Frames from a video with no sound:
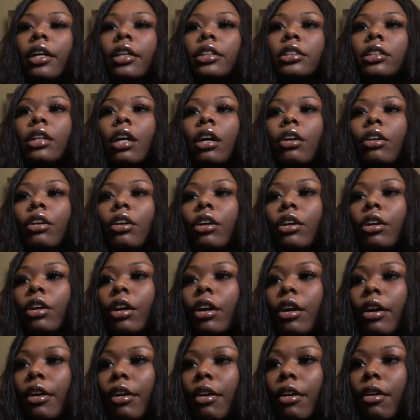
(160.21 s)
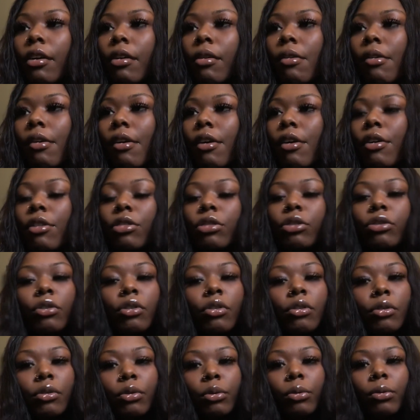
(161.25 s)
So the girl
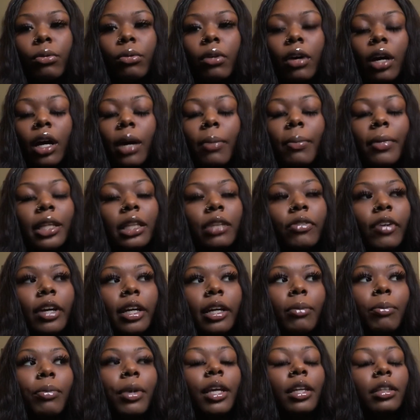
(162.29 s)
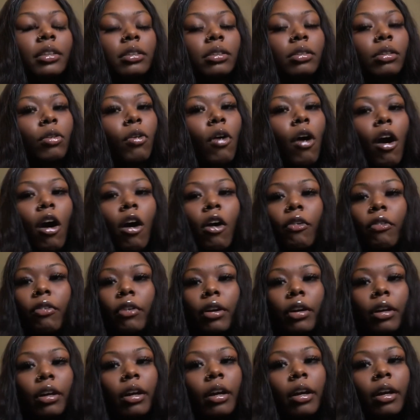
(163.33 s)
threw a motherfucking pencil
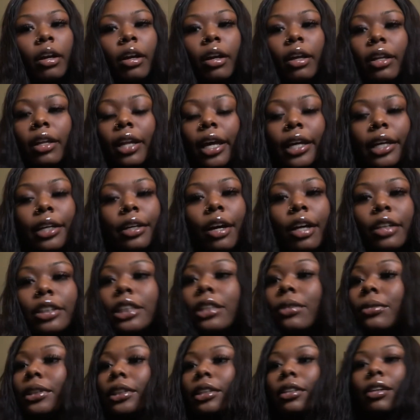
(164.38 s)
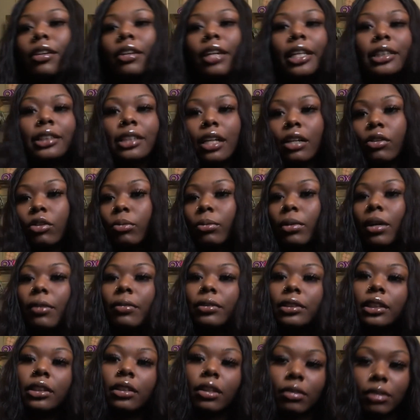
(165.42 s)
over, like, she was sitting on that side of the room, I
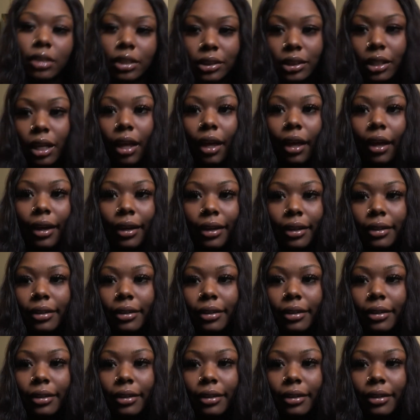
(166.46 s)
was sitting on this side.